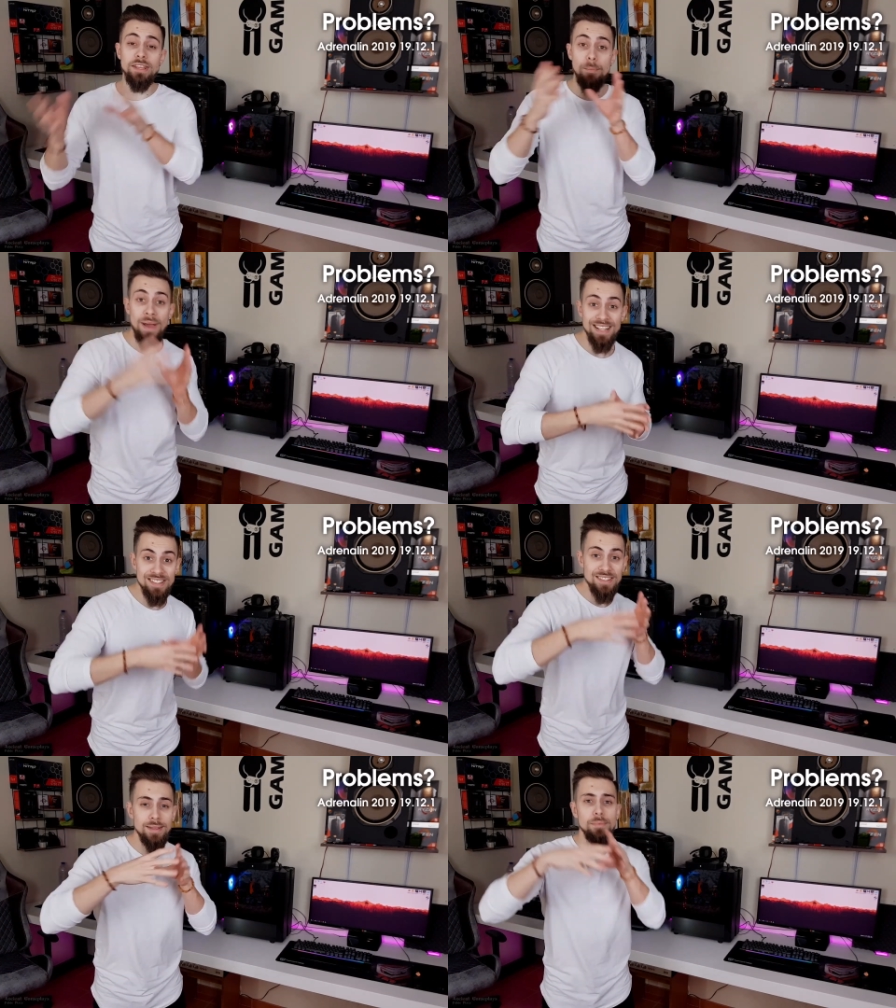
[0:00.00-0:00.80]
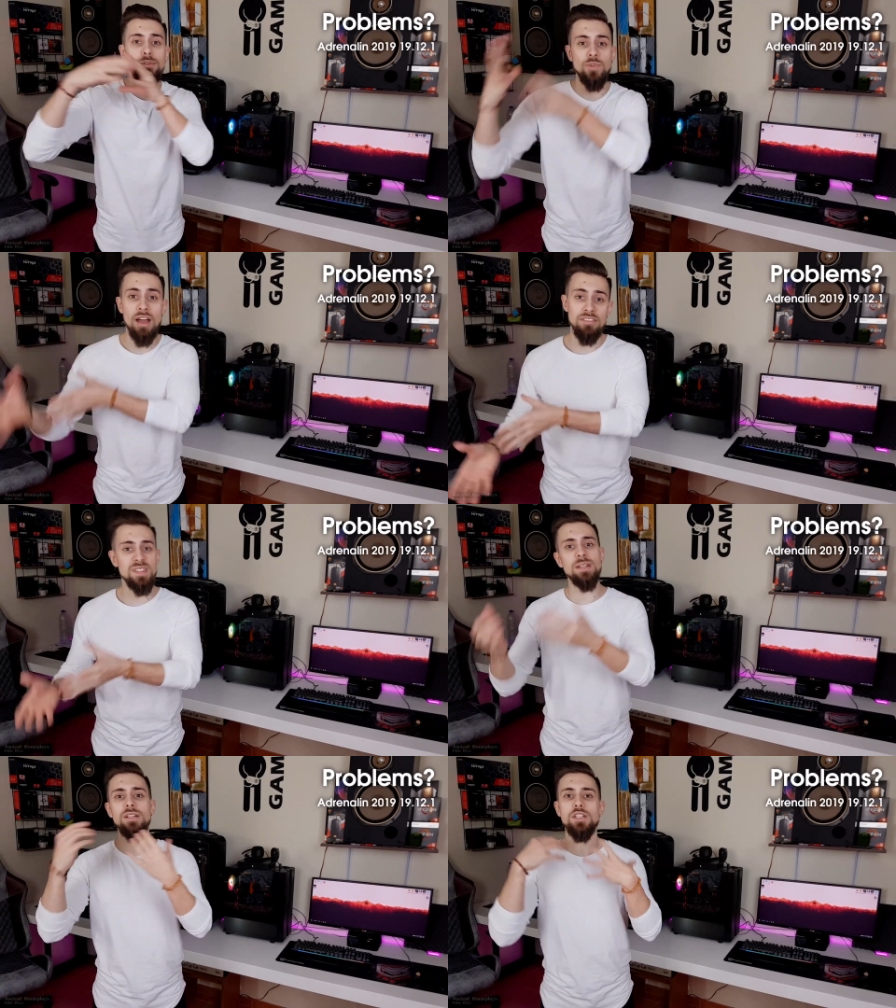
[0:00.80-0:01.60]
The best stable drivers,
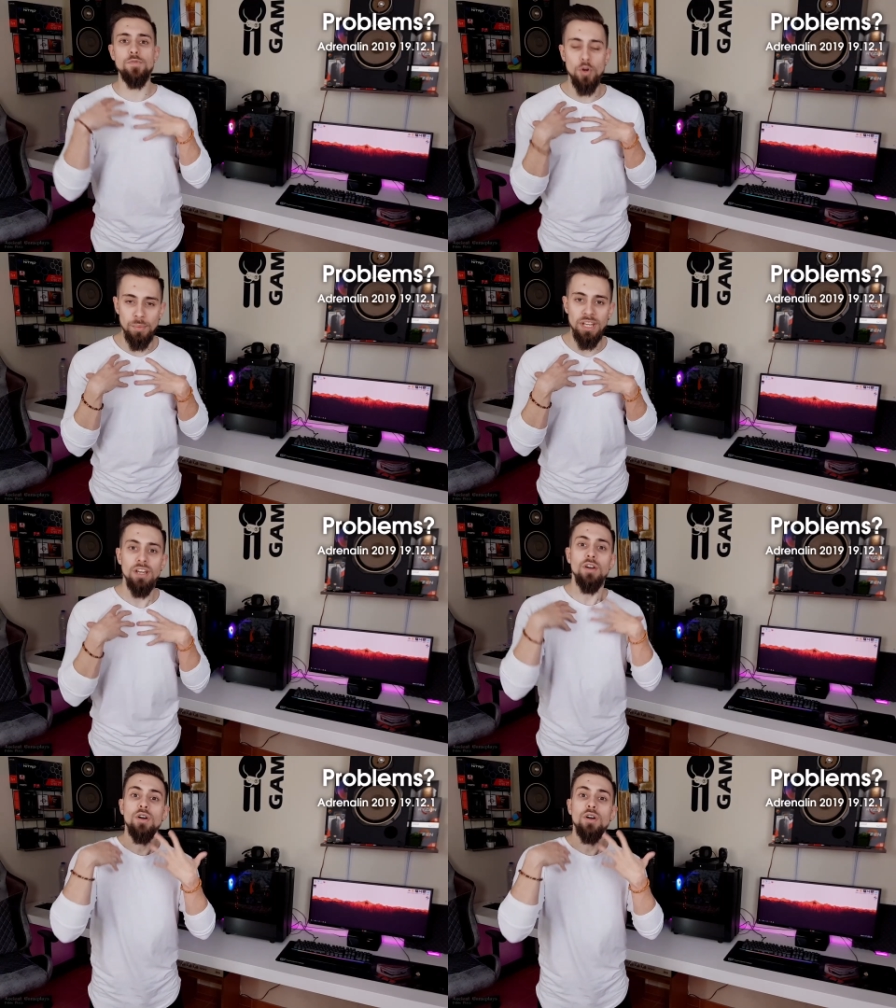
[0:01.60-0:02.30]
at least for me,